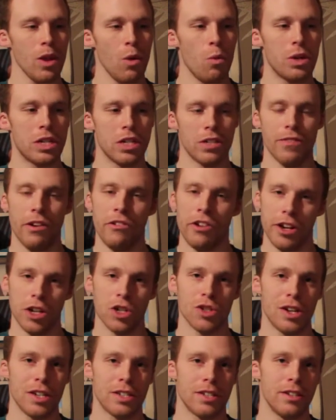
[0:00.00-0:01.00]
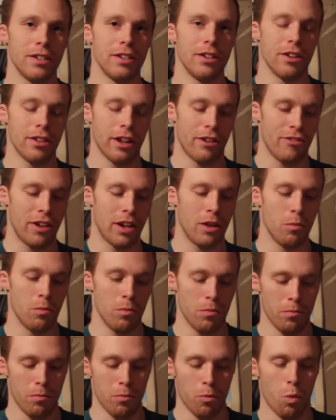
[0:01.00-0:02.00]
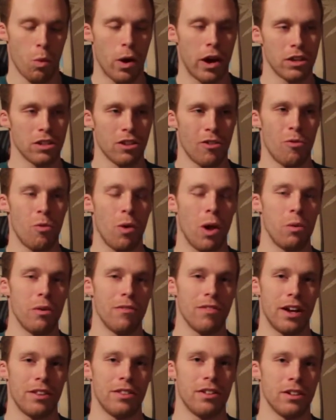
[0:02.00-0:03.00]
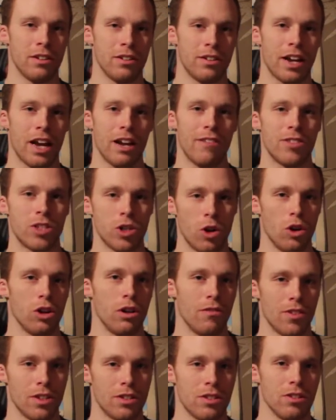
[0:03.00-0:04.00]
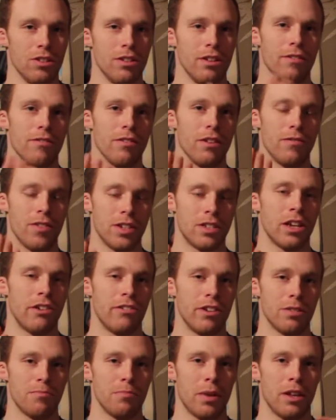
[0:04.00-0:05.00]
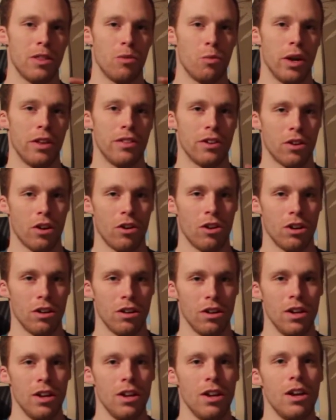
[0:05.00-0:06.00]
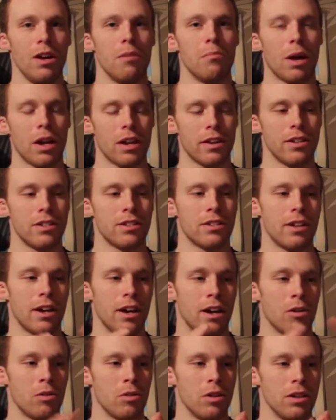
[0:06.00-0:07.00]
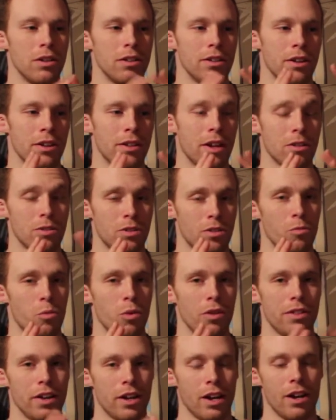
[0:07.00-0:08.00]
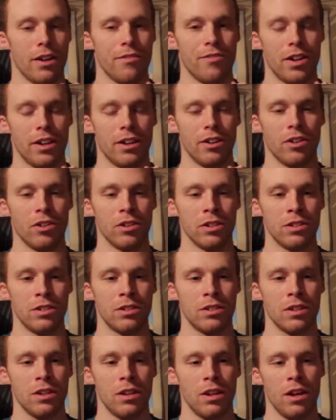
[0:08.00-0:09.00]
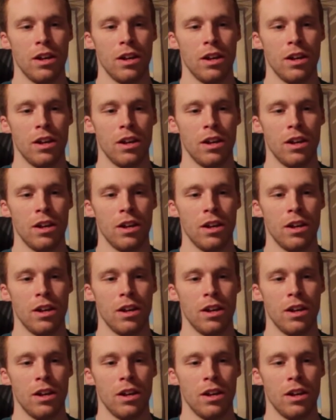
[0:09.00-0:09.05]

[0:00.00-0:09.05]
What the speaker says: which is very interesting. That really works off well with like the kind of tone of the series by the way the colour palette is set out. That was the one thing I definitely noticed.